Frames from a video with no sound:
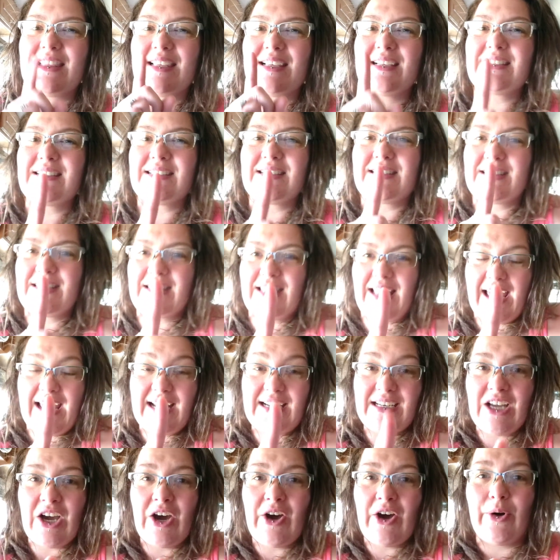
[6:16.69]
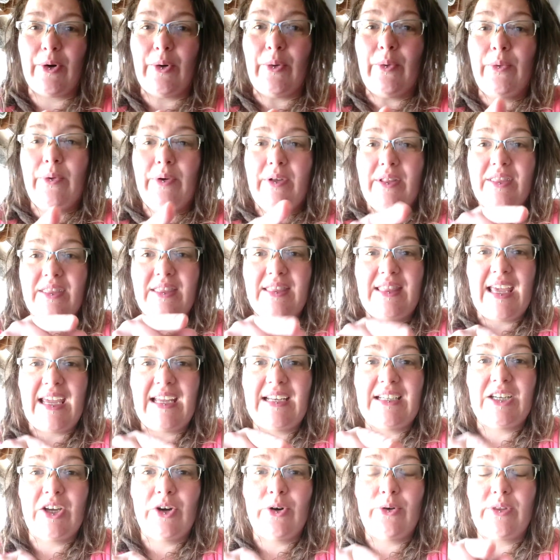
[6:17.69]
This, they know they
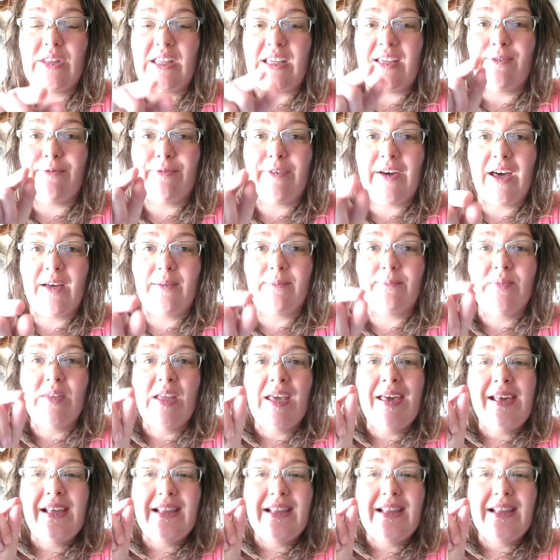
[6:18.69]
know that you've come